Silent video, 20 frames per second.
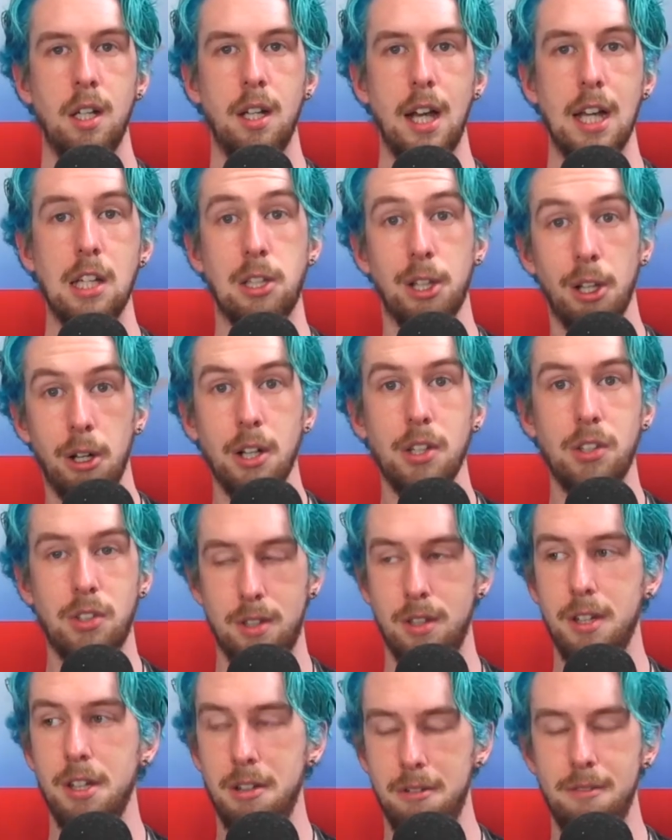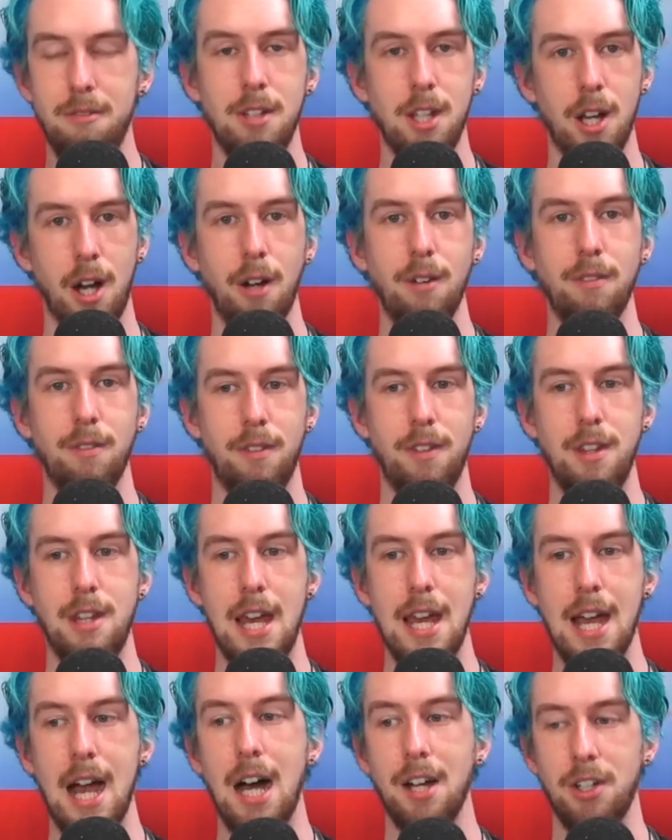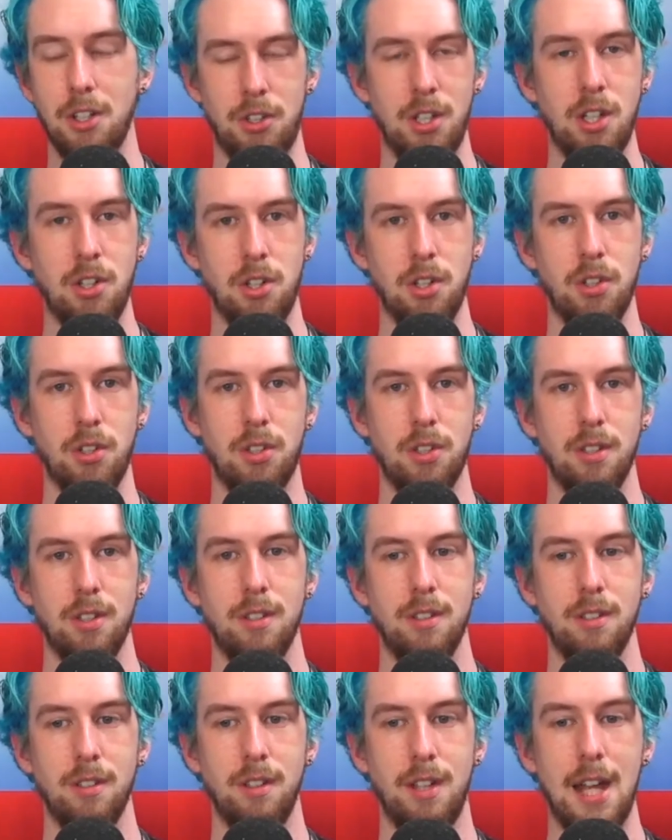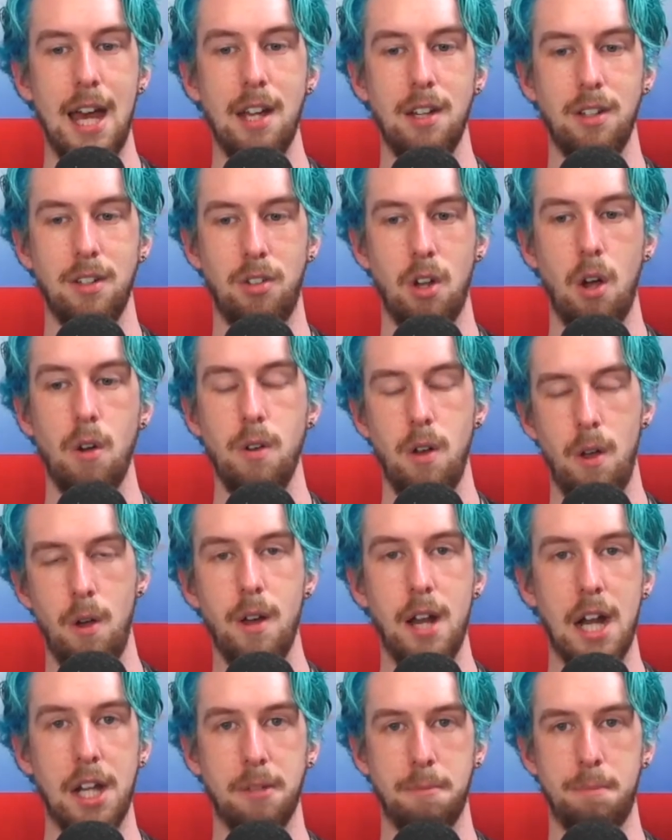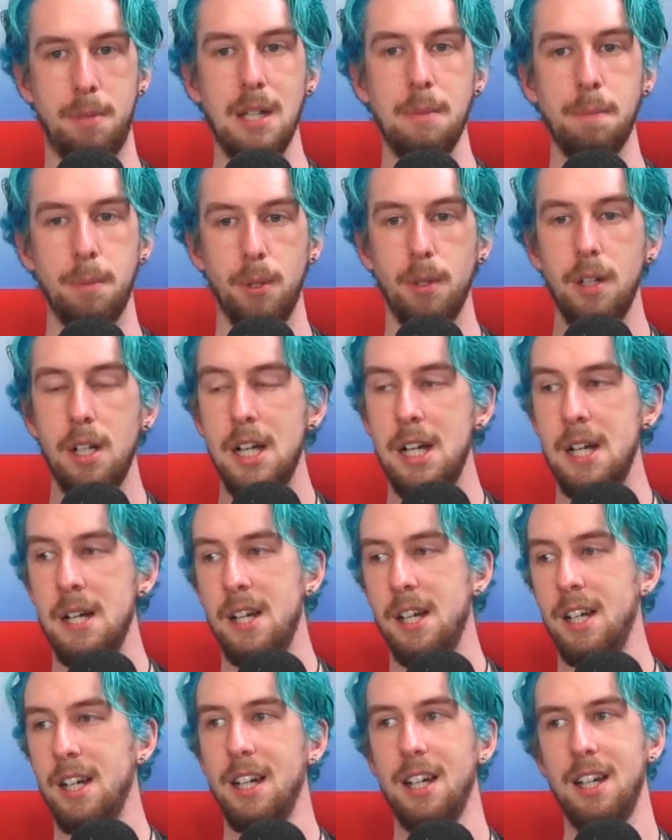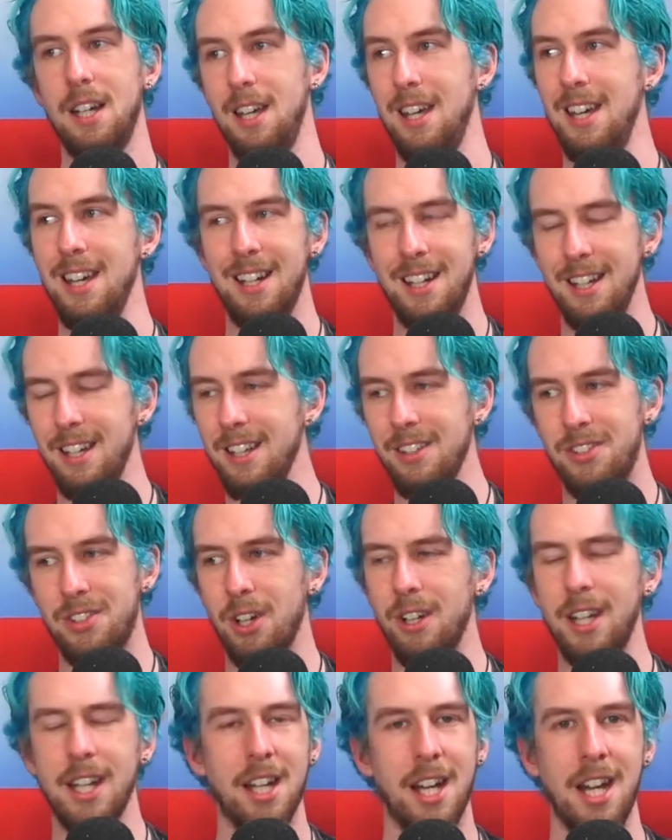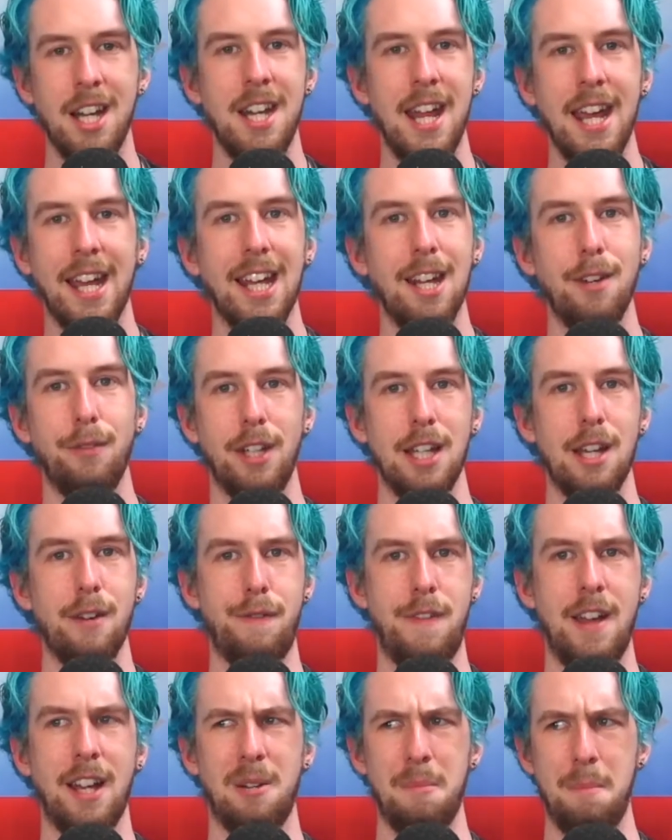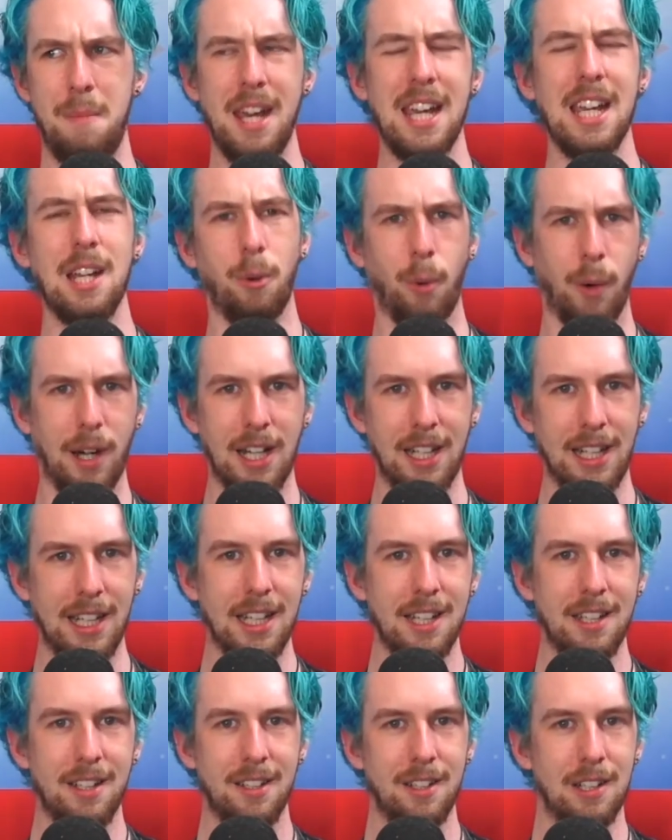as long as, they are decisions that don't hurt other people, it's only going to negatively affect me, really.